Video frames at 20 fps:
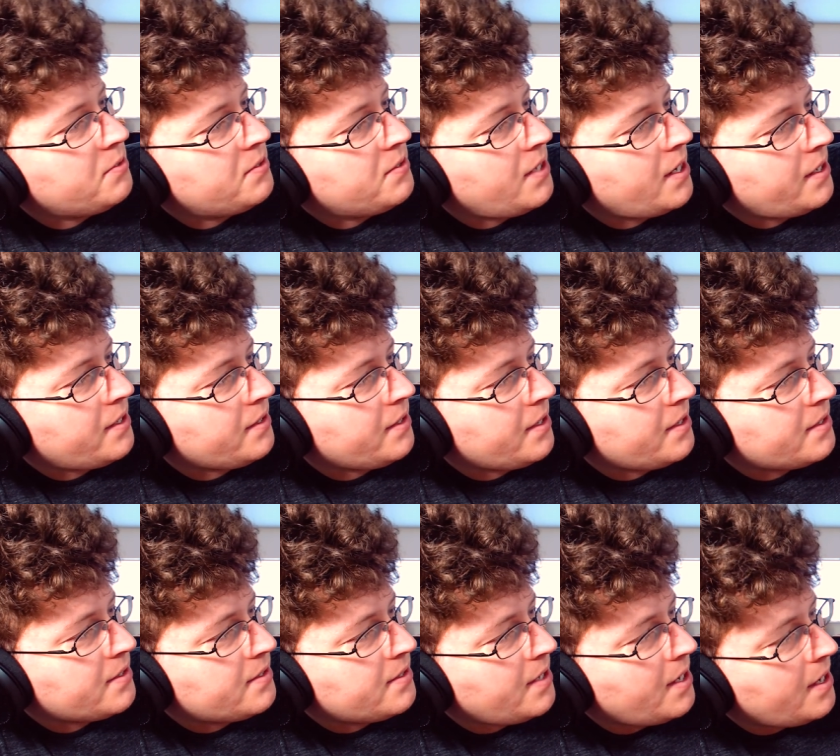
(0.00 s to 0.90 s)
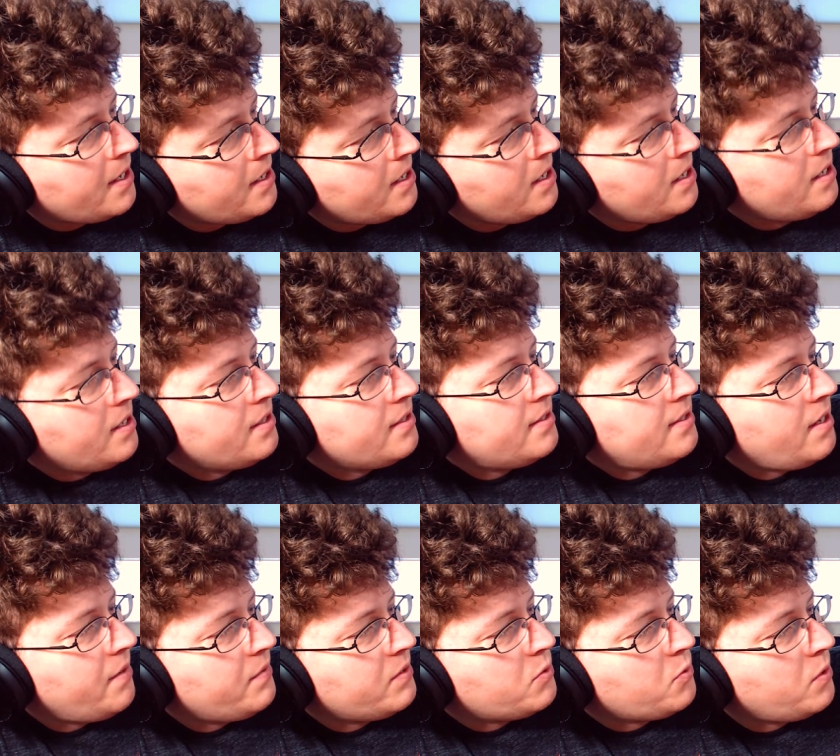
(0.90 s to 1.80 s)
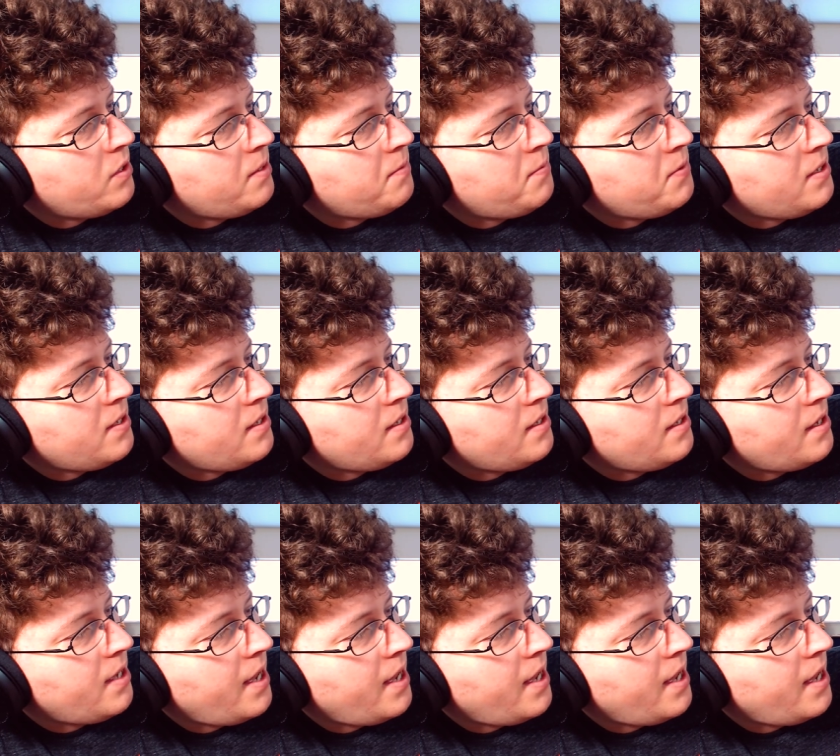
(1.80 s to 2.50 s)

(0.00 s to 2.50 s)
second, like I said. 720p